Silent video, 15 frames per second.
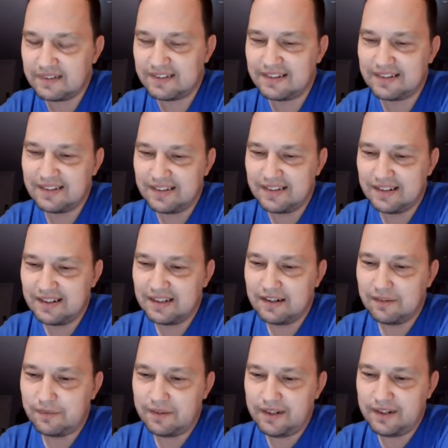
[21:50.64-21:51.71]

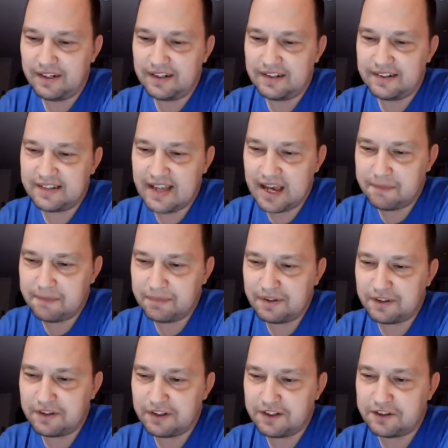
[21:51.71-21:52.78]
We need to tap
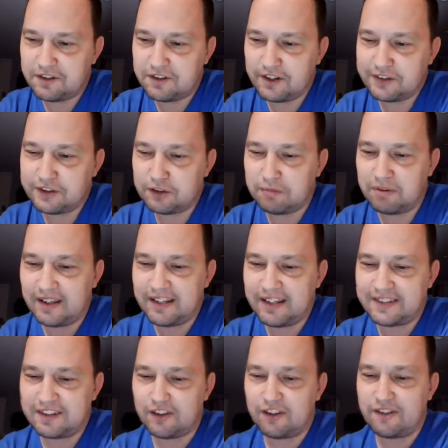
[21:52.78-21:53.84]
into good terrestrial
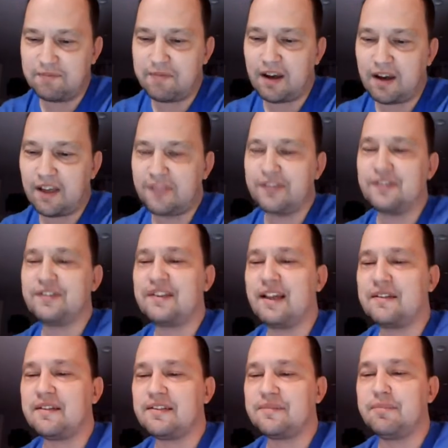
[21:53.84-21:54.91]
plants other than pothos
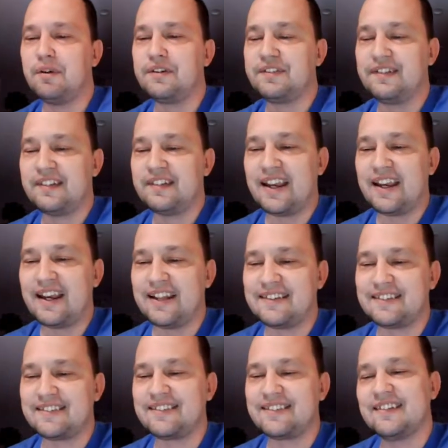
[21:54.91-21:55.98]
that's poison to
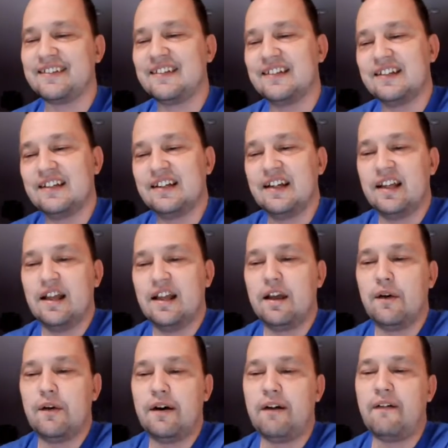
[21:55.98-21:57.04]
cats.
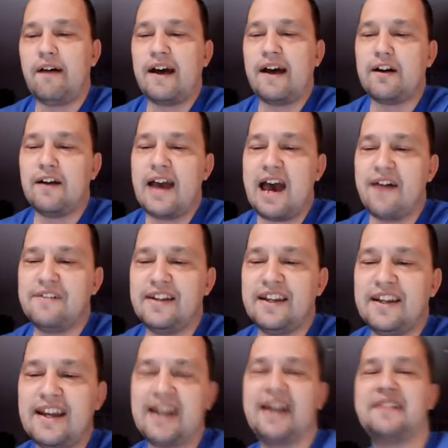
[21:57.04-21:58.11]
Well, I don't have any
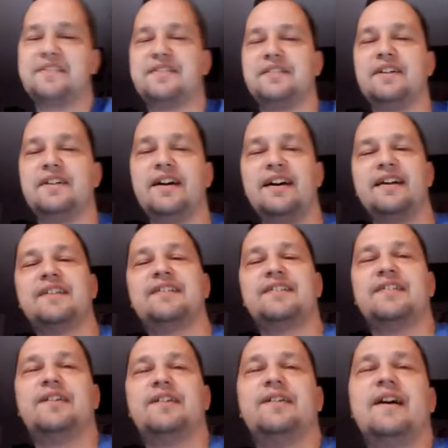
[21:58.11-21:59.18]
cats or dogs,
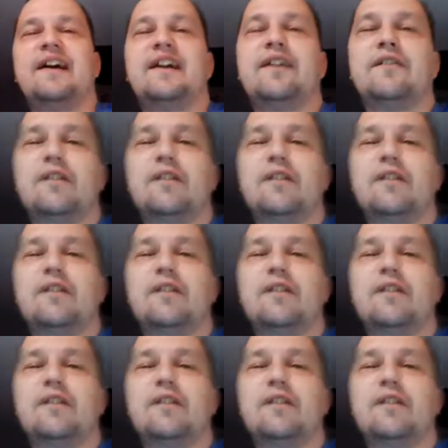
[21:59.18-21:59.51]
so I can